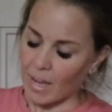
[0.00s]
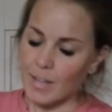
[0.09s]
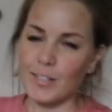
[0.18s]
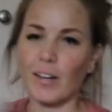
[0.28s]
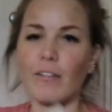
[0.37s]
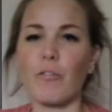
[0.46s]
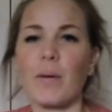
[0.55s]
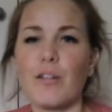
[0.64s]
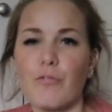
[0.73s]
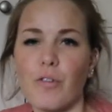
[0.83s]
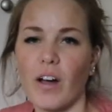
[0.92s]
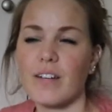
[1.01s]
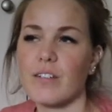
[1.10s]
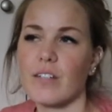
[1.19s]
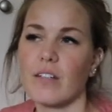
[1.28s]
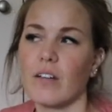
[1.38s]
See, I love it when you
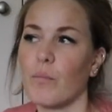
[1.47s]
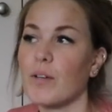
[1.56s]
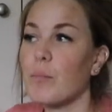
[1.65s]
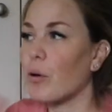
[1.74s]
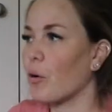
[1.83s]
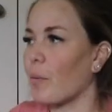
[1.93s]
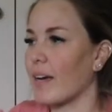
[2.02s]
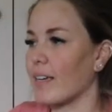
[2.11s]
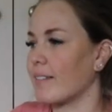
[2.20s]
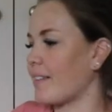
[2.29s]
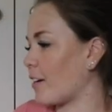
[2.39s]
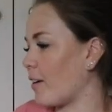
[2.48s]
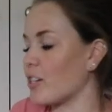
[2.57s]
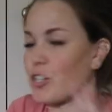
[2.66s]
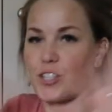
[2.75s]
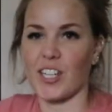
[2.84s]
find, when you put away
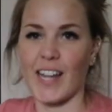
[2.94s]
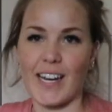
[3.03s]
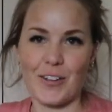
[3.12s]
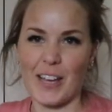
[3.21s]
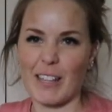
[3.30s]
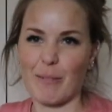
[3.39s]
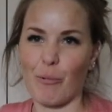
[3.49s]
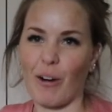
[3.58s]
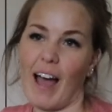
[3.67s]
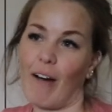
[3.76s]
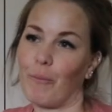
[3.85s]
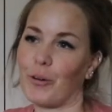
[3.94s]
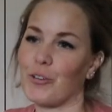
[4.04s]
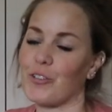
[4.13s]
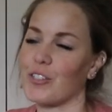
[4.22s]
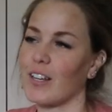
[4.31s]
decorations and then you get them all out,
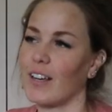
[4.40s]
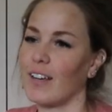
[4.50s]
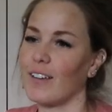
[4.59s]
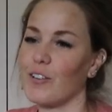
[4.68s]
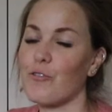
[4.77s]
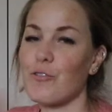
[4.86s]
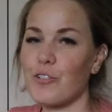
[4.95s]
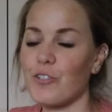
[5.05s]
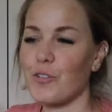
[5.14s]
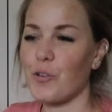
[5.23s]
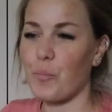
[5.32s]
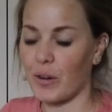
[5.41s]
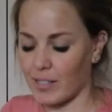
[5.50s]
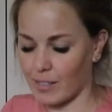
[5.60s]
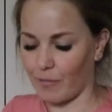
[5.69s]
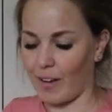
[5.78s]
because you bring
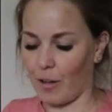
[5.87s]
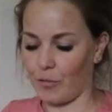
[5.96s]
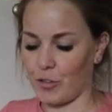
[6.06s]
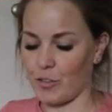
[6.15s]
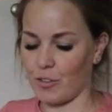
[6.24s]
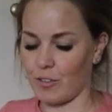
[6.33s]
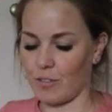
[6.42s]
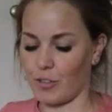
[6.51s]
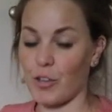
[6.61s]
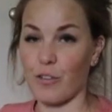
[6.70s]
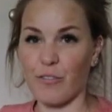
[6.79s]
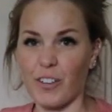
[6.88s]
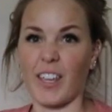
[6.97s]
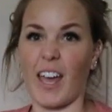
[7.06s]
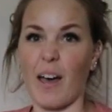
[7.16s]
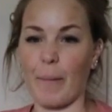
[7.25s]
stuff out that you
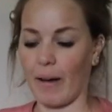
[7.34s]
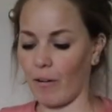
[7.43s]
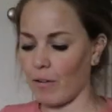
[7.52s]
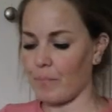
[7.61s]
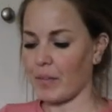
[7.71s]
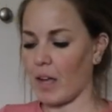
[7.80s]
forget about.